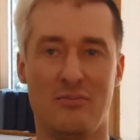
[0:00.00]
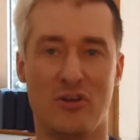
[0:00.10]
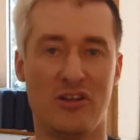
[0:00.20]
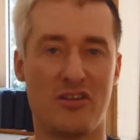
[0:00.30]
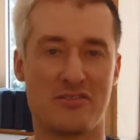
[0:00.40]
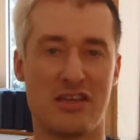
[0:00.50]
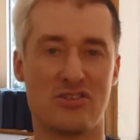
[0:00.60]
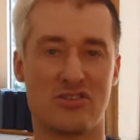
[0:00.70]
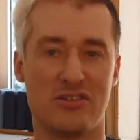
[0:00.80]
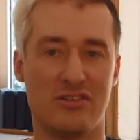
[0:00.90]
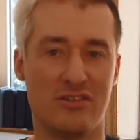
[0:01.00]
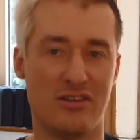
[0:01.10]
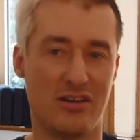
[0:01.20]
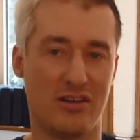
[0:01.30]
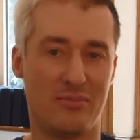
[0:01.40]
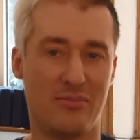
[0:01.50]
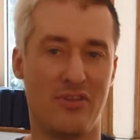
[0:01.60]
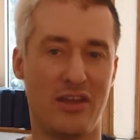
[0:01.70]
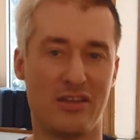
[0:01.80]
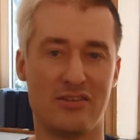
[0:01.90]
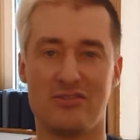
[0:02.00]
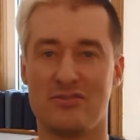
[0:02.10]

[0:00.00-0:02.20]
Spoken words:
monetization thing